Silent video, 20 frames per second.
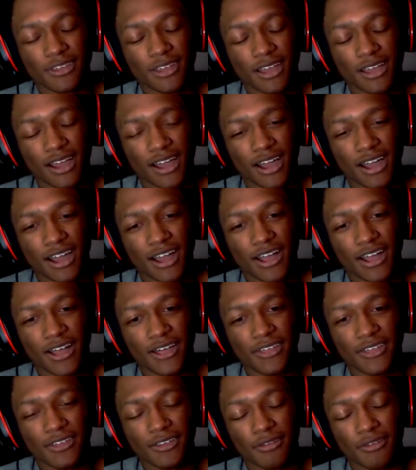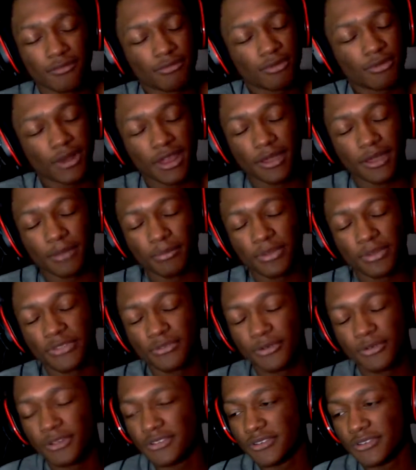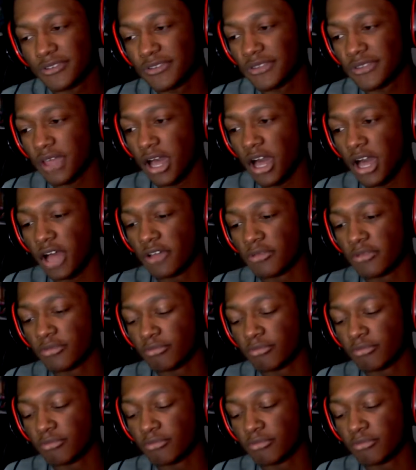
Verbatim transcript: Uh, if you want to put some questions, uh,